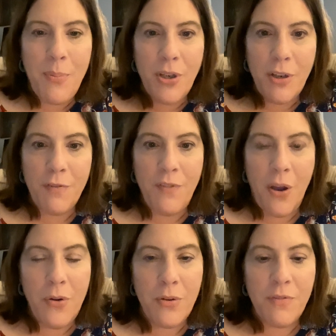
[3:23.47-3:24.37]
or your
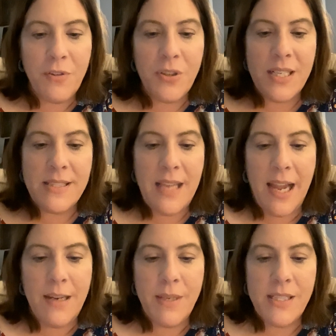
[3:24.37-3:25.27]
phone for
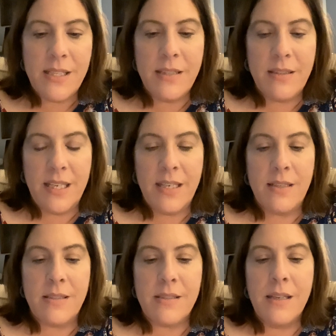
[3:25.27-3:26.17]
assignments and
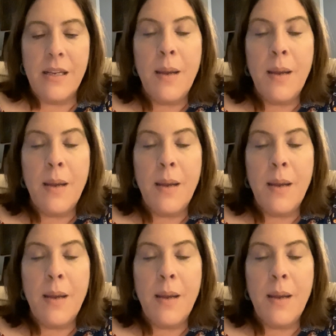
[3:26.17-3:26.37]
things,